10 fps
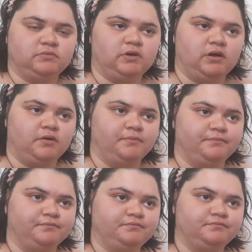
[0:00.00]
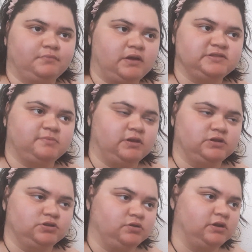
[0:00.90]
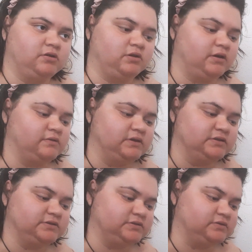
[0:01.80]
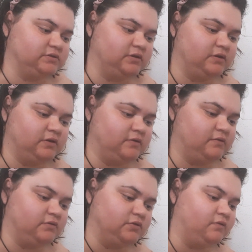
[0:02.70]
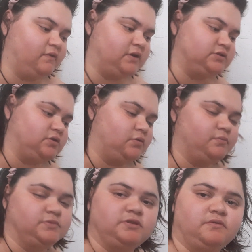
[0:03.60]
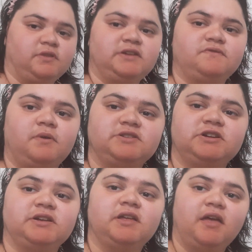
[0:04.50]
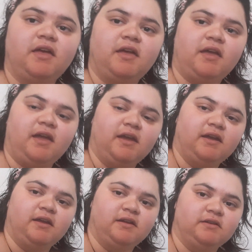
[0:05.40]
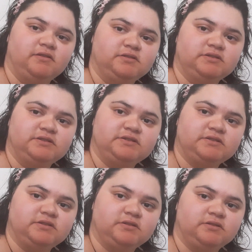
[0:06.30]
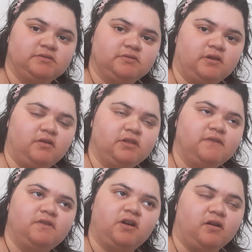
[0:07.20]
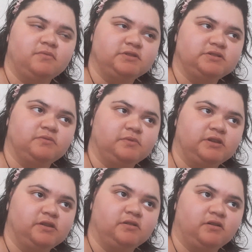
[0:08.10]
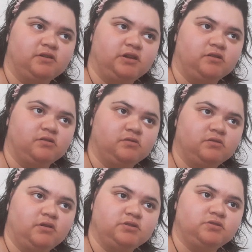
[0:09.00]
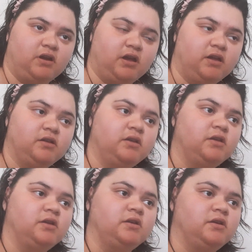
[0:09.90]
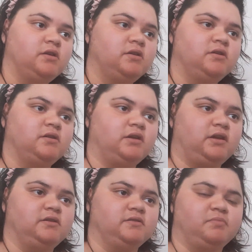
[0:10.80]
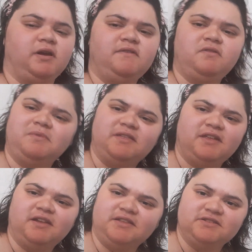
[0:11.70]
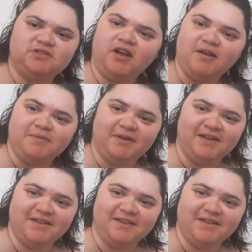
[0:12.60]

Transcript: um, house manager here at this adult foster home. So thanks for watching and I'll leave the comments open on here. I'll try. And pray for me that I get the job.